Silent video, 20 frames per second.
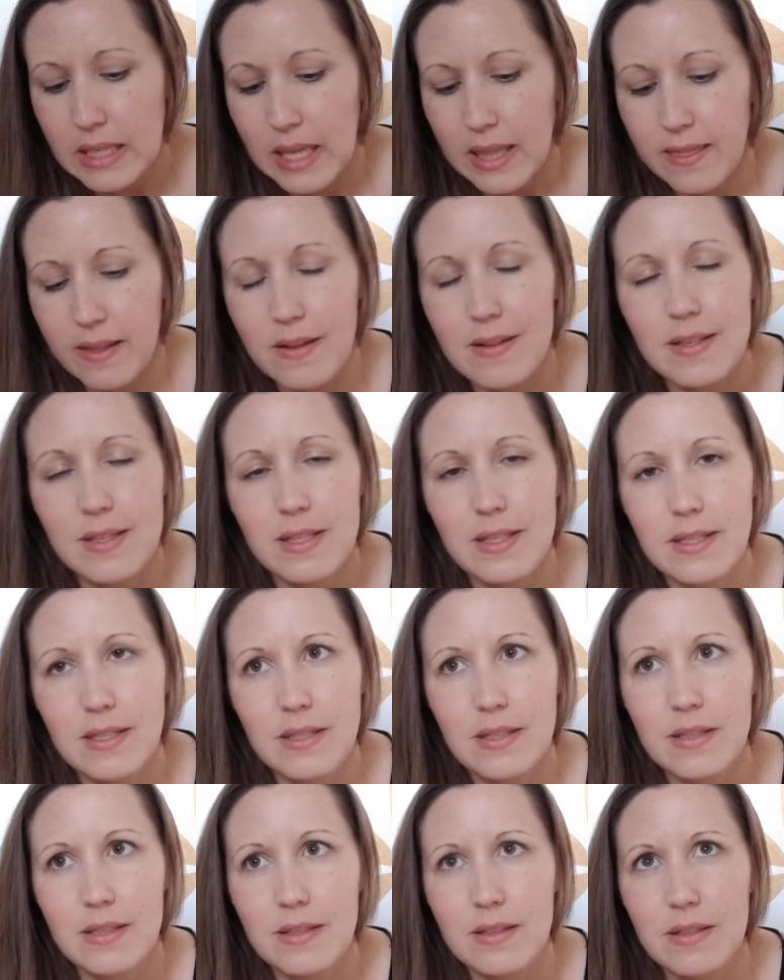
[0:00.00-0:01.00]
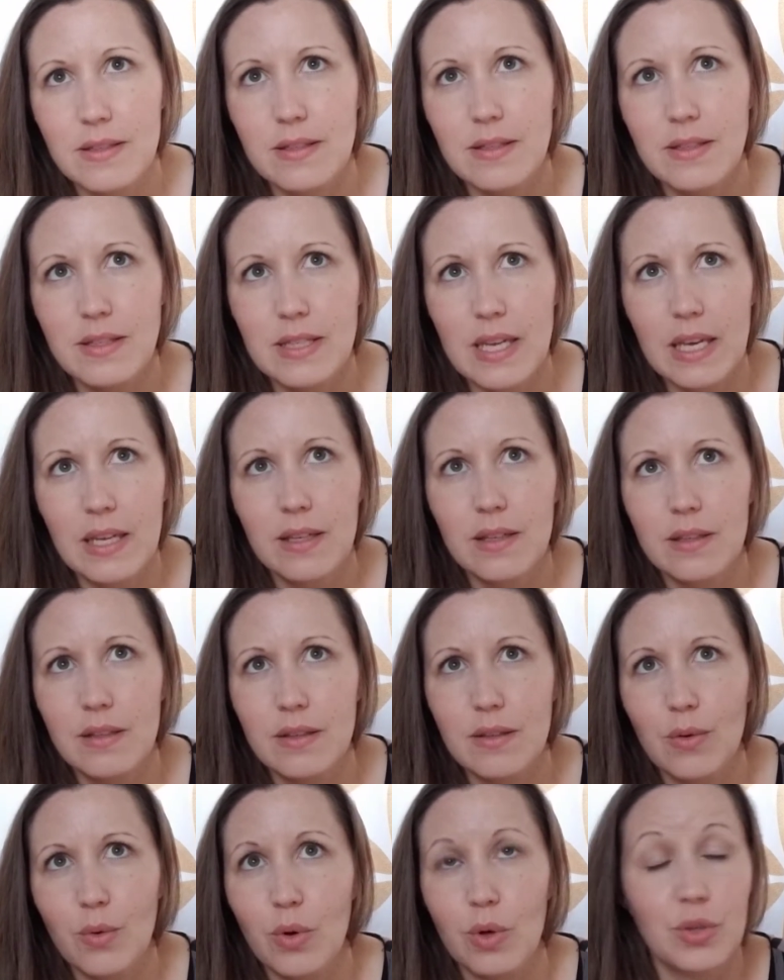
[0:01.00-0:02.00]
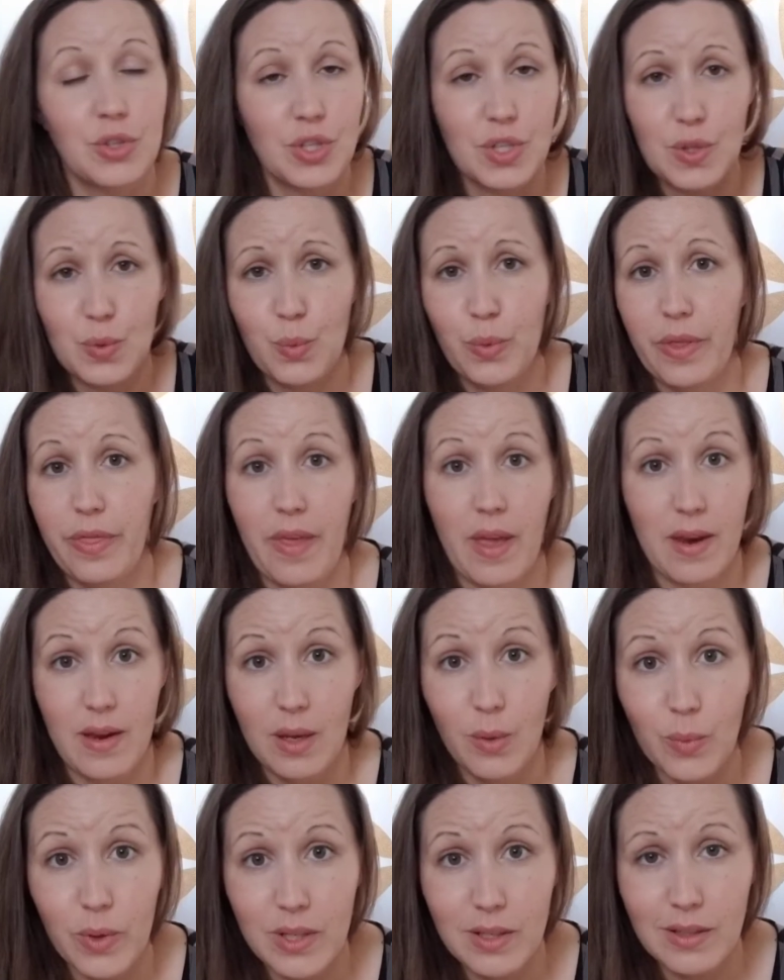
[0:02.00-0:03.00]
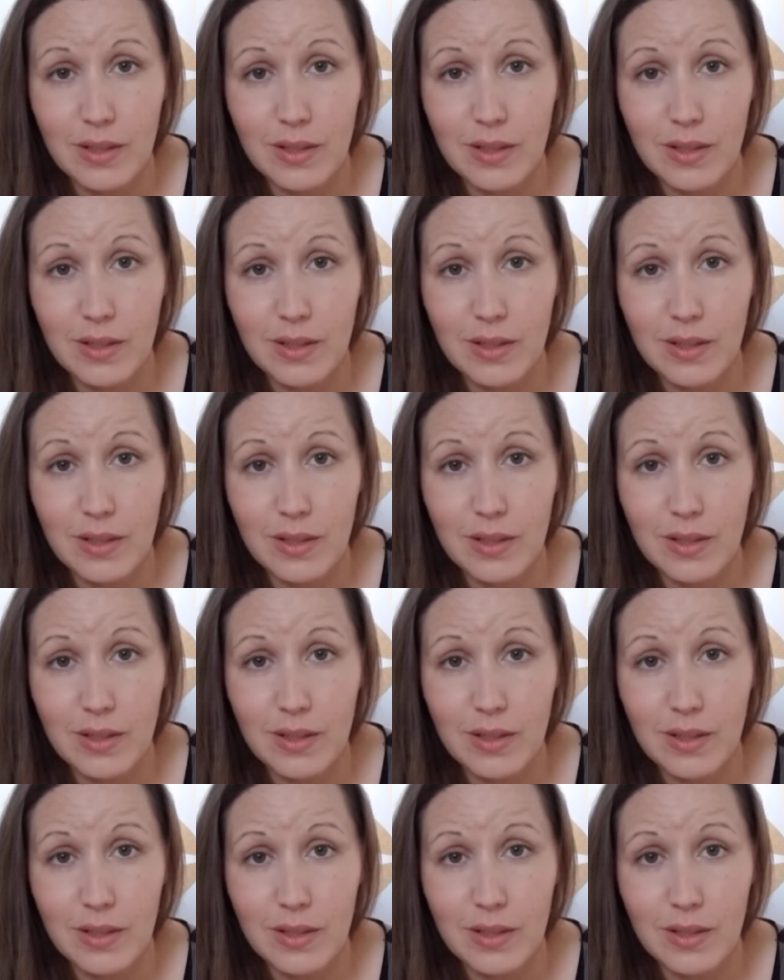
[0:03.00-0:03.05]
then set or just with anyone,